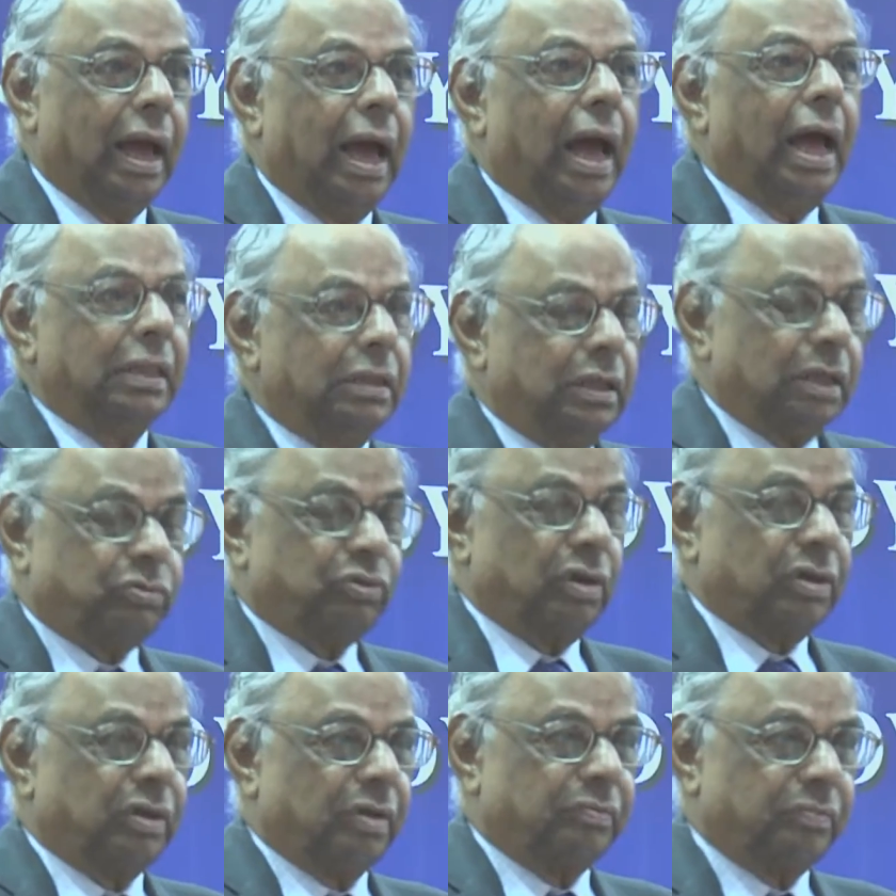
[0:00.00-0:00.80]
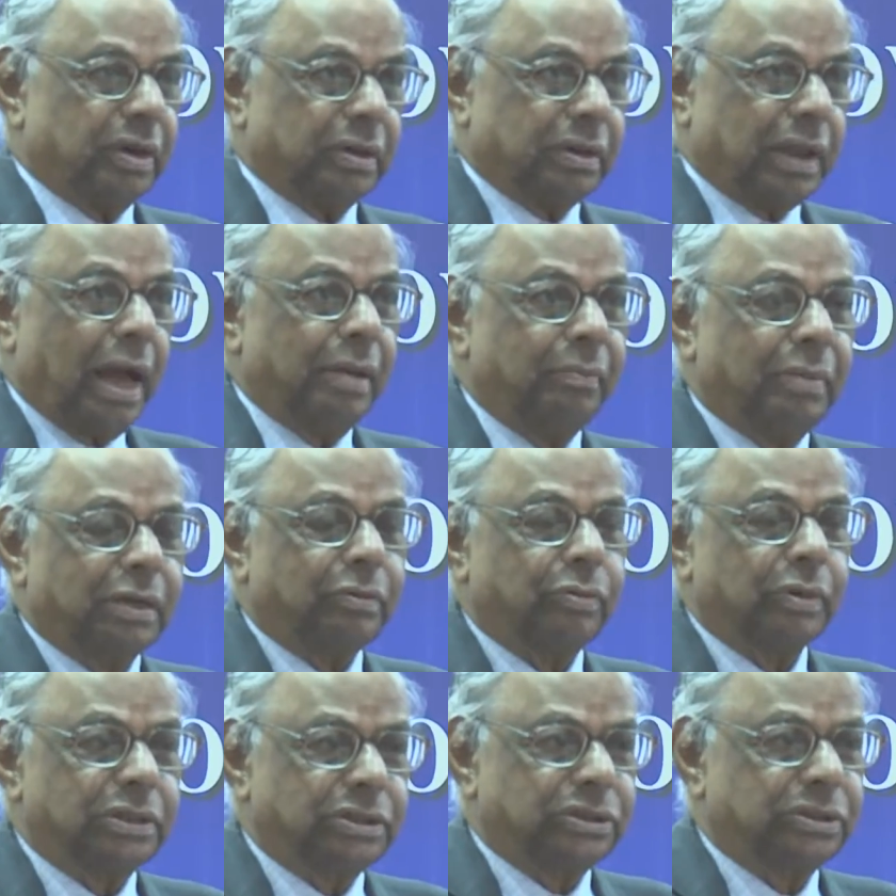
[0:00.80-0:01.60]
And this was a time
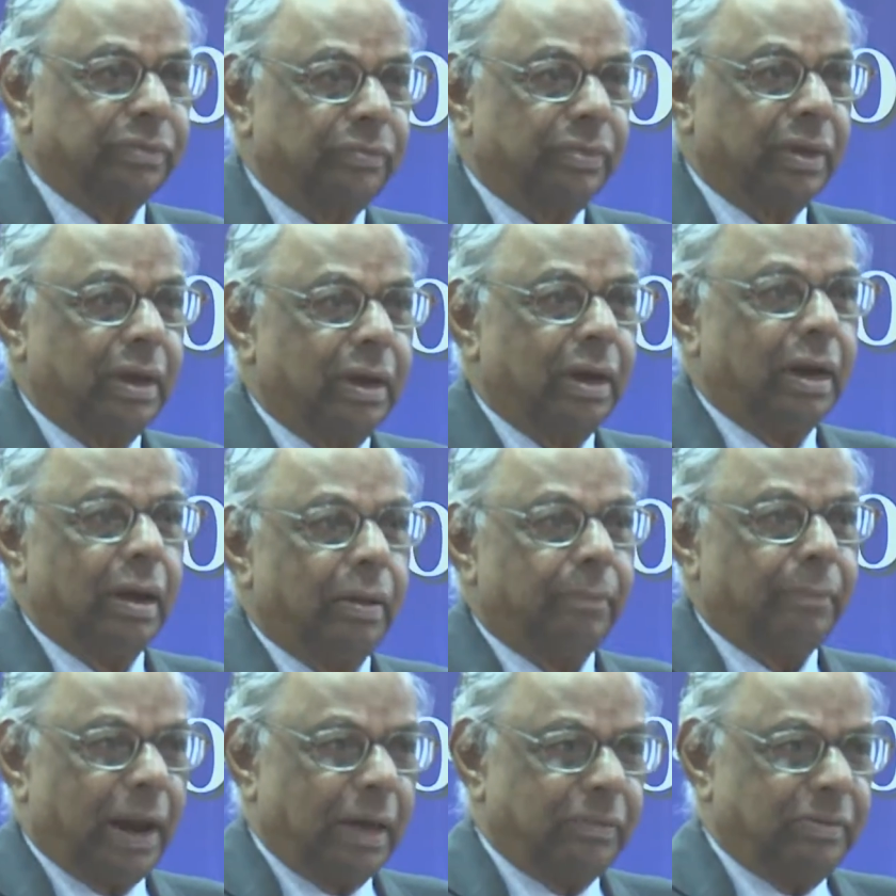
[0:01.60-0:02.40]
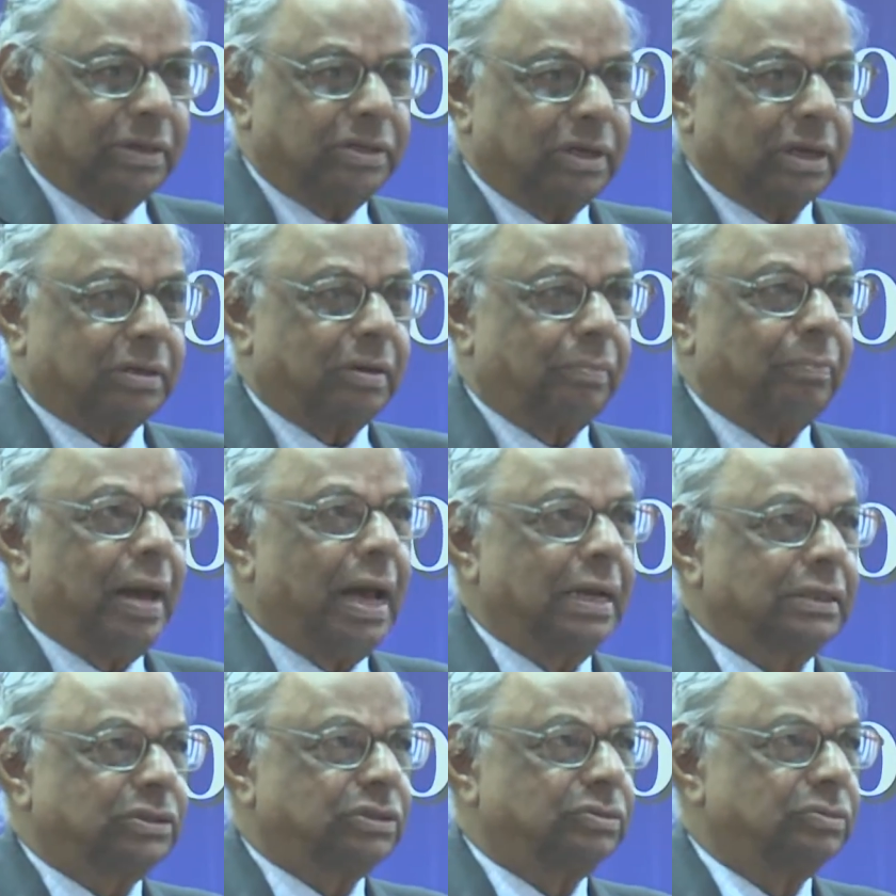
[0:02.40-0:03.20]
at which private sector
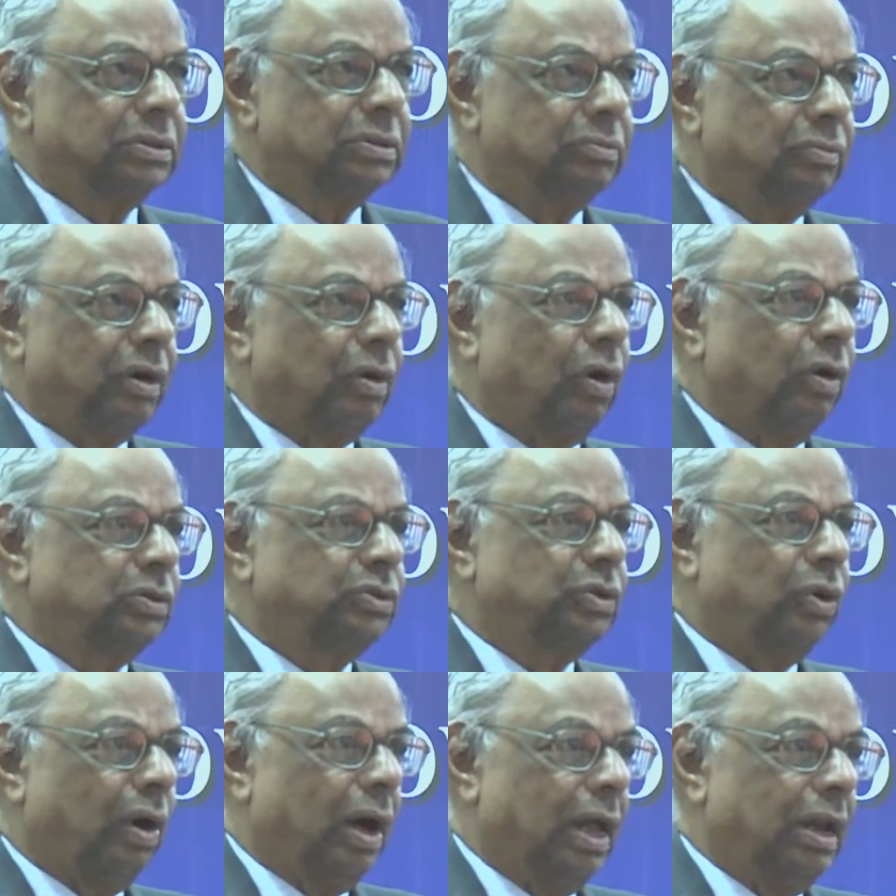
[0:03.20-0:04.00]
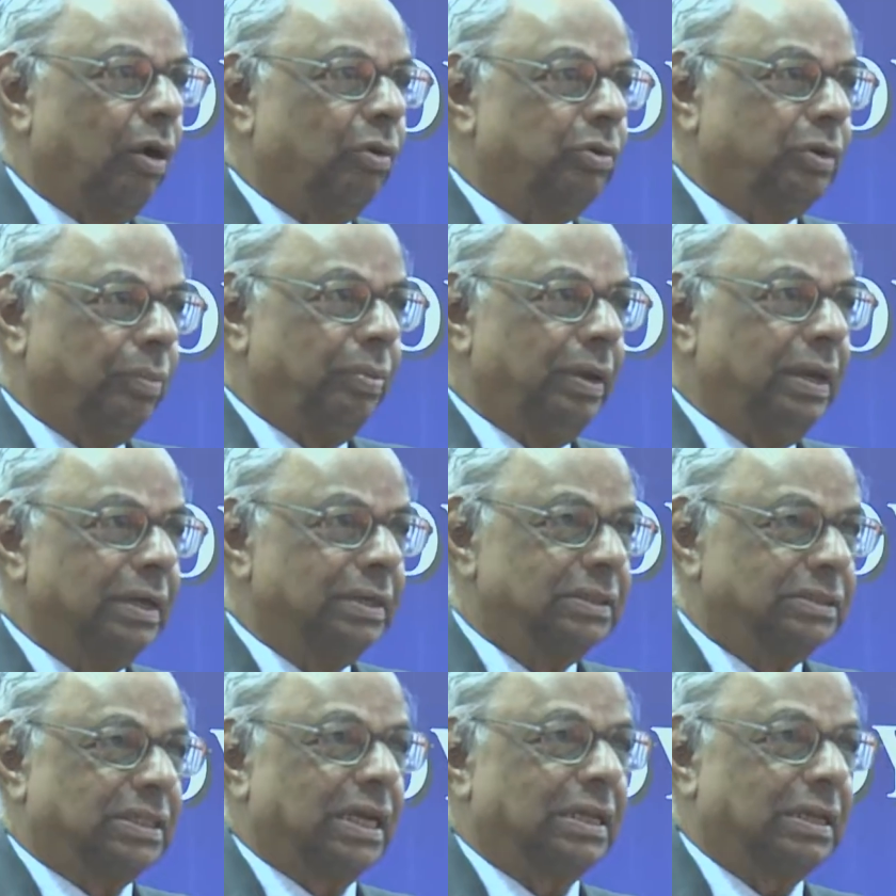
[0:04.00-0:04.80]
banks were also allowed to be
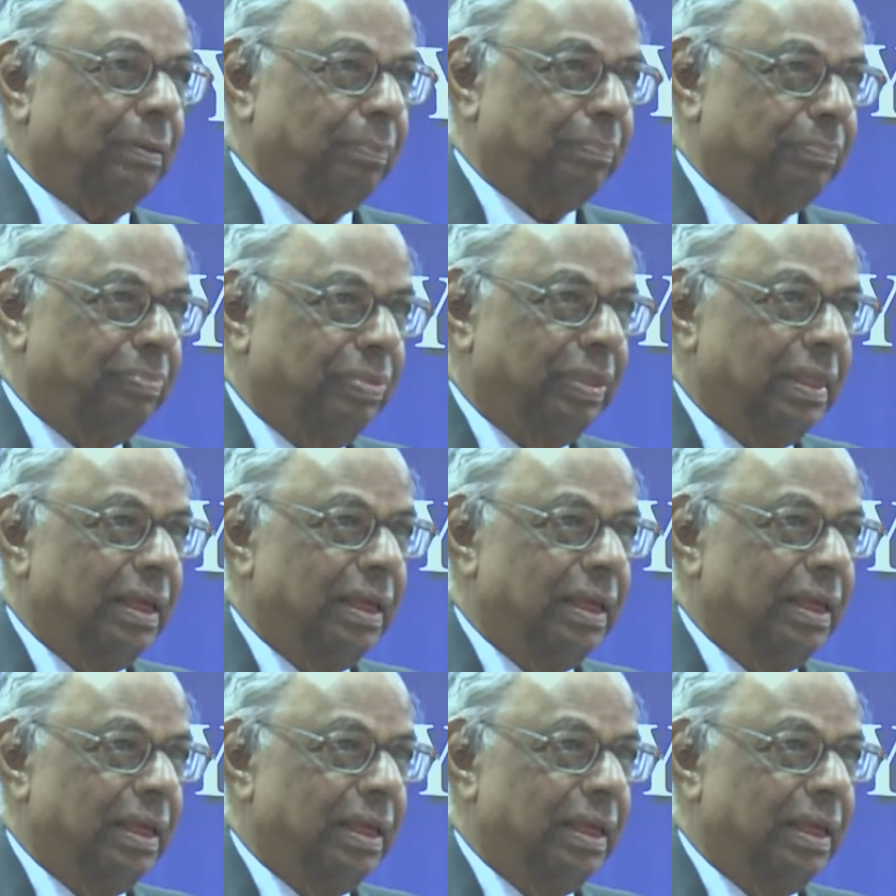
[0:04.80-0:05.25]
set up.